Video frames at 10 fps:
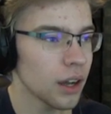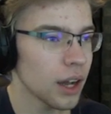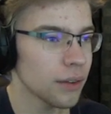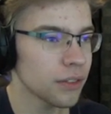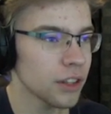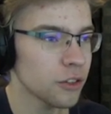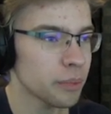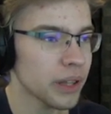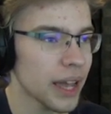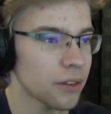off of these
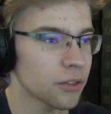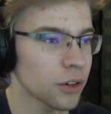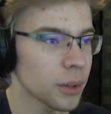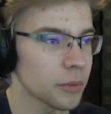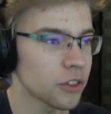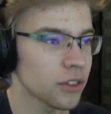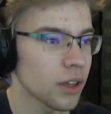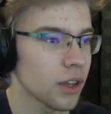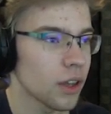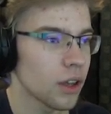platforms.
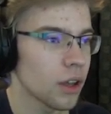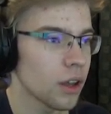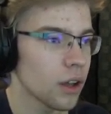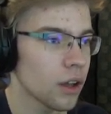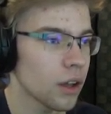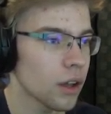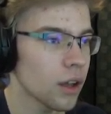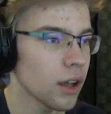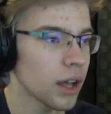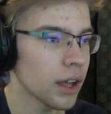
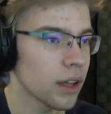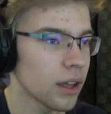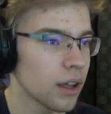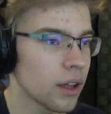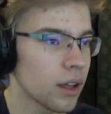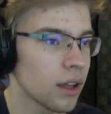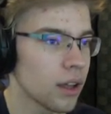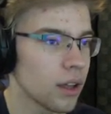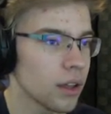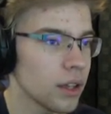Huh.
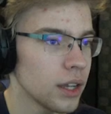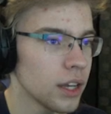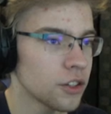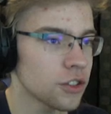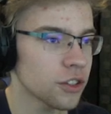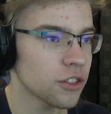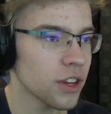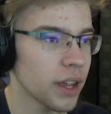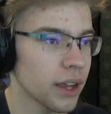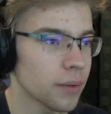
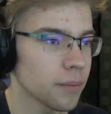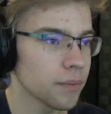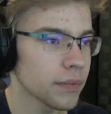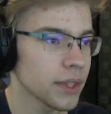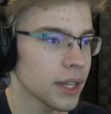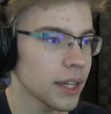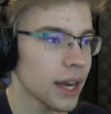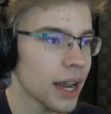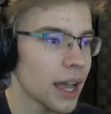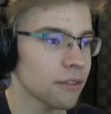Interesting.
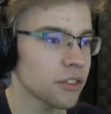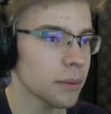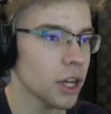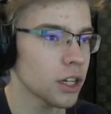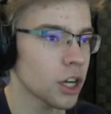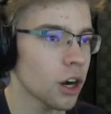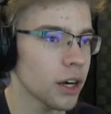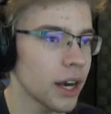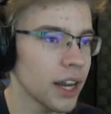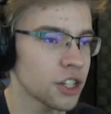Gotta have some good
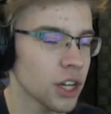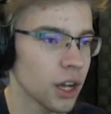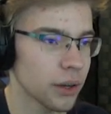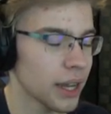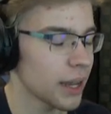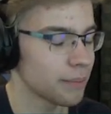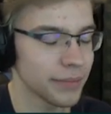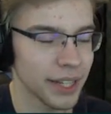coordination. Okay,